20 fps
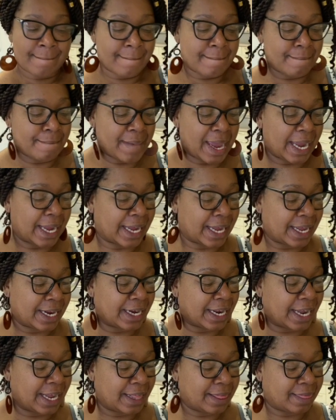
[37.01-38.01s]
make
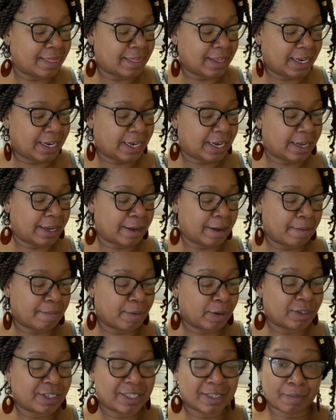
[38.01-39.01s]
it in the
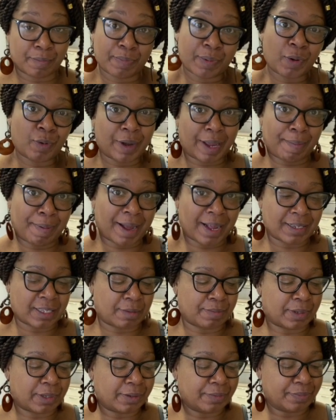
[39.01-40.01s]
most simple way
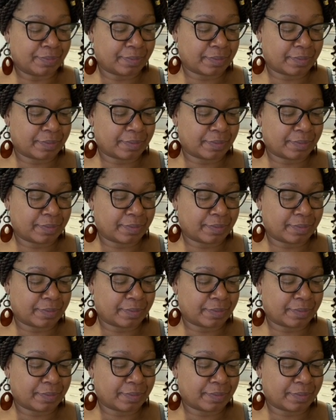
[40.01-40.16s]
possible.